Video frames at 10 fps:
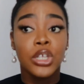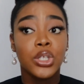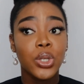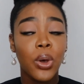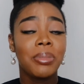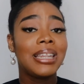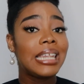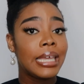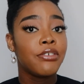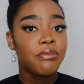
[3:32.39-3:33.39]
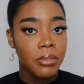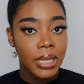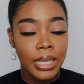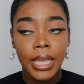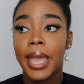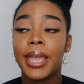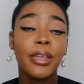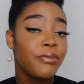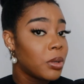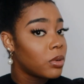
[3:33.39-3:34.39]
So believe me,
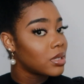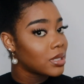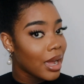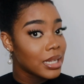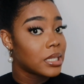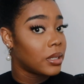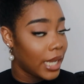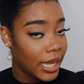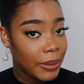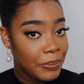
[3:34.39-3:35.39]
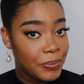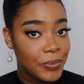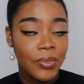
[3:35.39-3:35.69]
if you will start today,